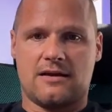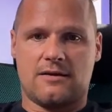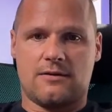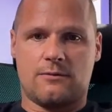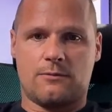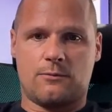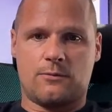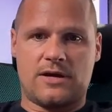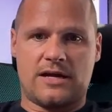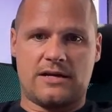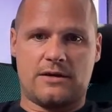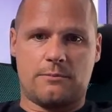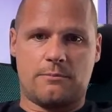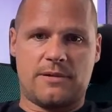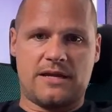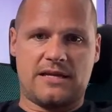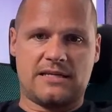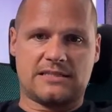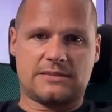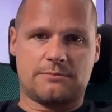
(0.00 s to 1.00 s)
where the
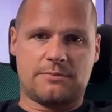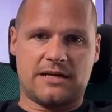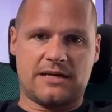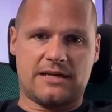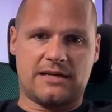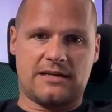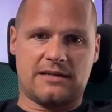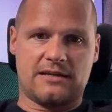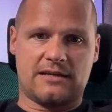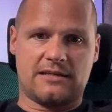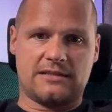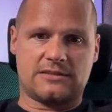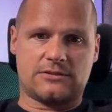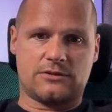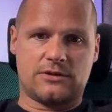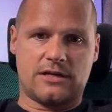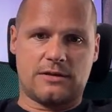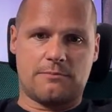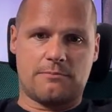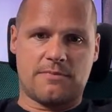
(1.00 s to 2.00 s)
biggest money is
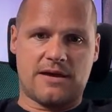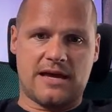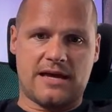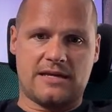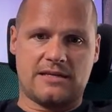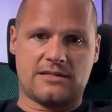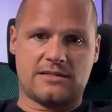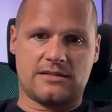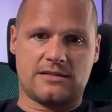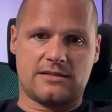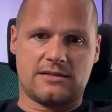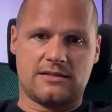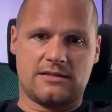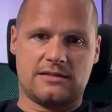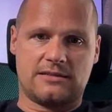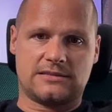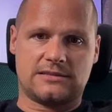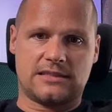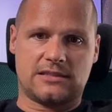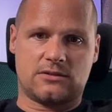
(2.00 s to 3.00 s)
really made
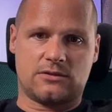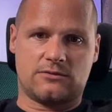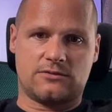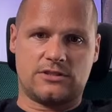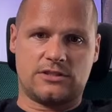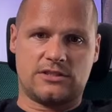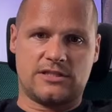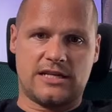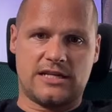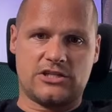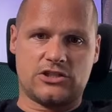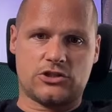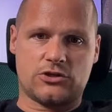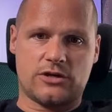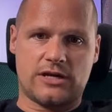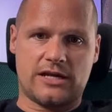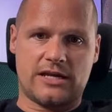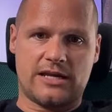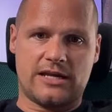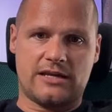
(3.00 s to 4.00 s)
instead of the day
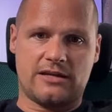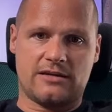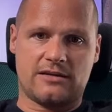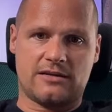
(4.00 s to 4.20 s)
trading.